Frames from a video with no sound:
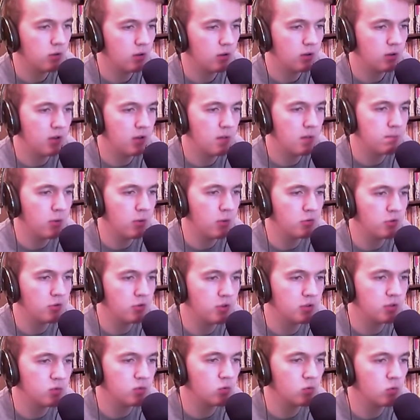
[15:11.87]
Okay, boat
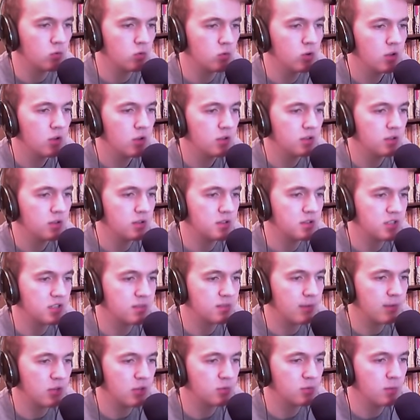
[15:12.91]
goes through. Doesn't
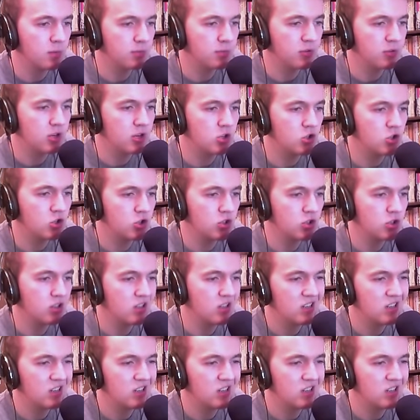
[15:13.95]
smash my bridge.